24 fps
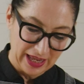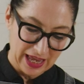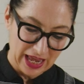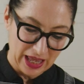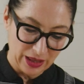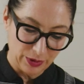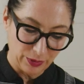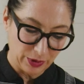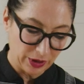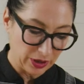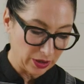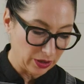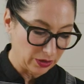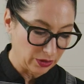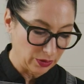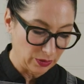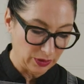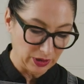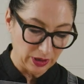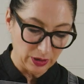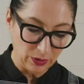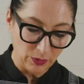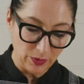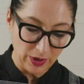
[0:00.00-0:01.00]
And then we're going to
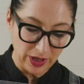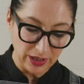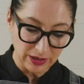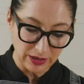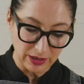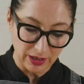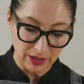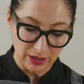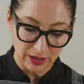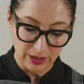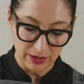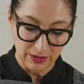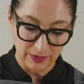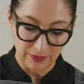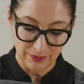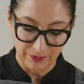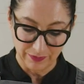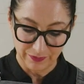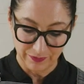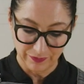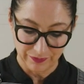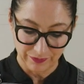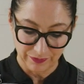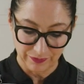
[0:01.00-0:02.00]
do a little whisk
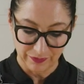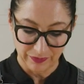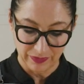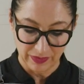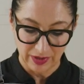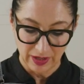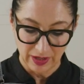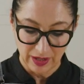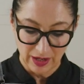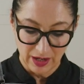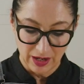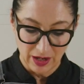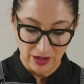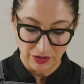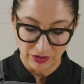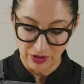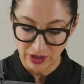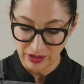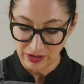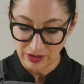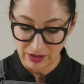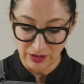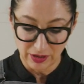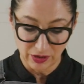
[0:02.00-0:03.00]

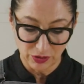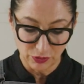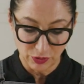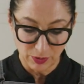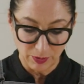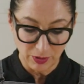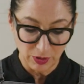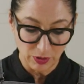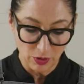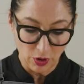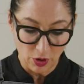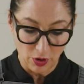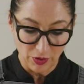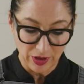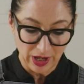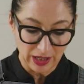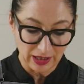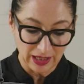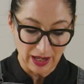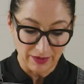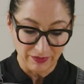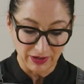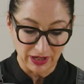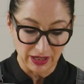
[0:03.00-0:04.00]
just to distribute all that
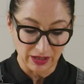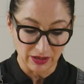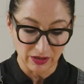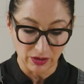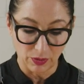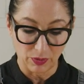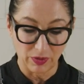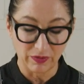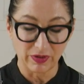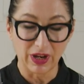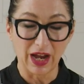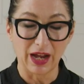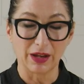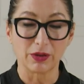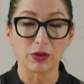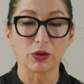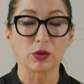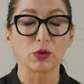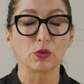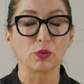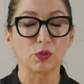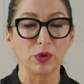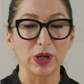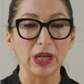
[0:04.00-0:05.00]
leavening. So we've got
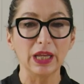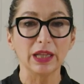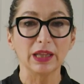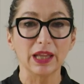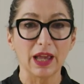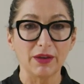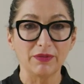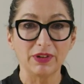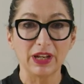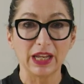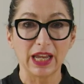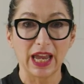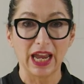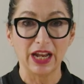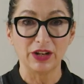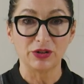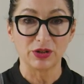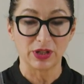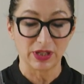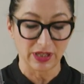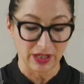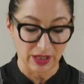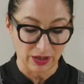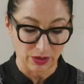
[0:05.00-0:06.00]
3 leavening
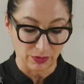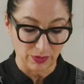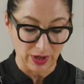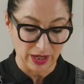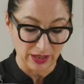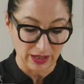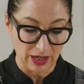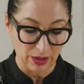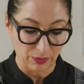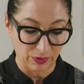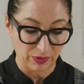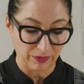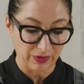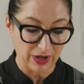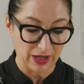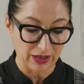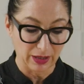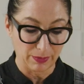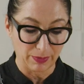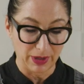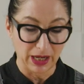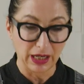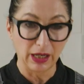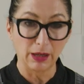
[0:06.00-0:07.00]
agents in there right now. We've got
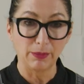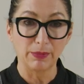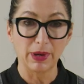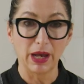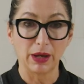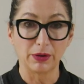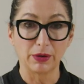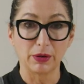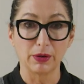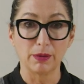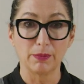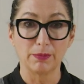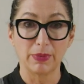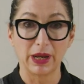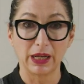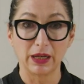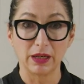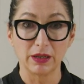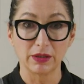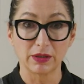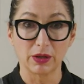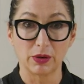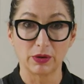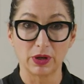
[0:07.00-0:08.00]
the baking powder,
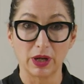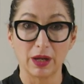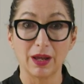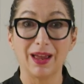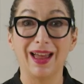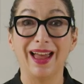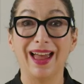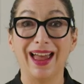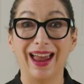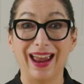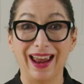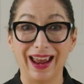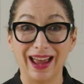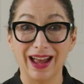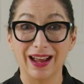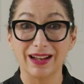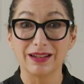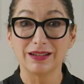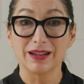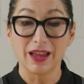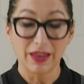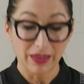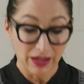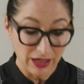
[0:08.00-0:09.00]
baking soda,
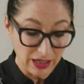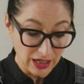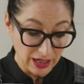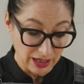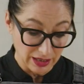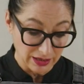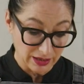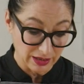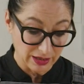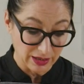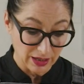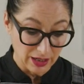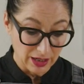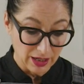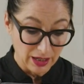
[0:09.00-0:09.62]
and the yeast.